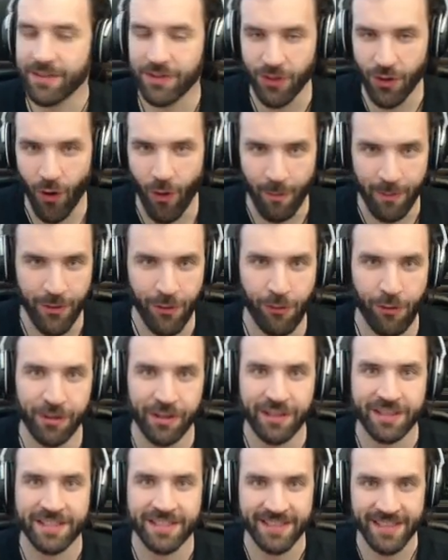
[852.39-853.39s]
Nope, you're
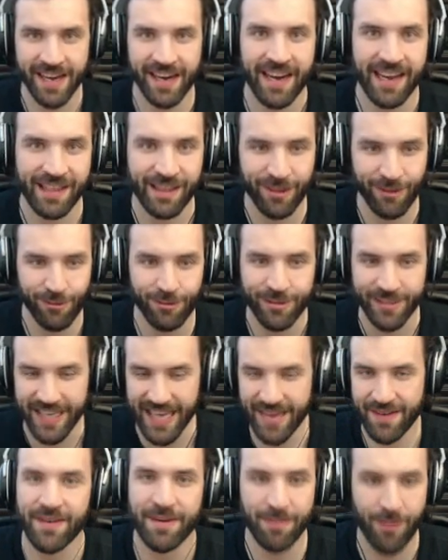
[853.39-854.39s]
gonna suck and lose
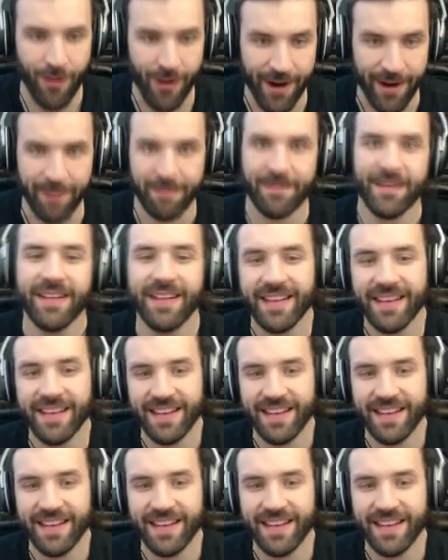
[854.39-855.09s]
even more.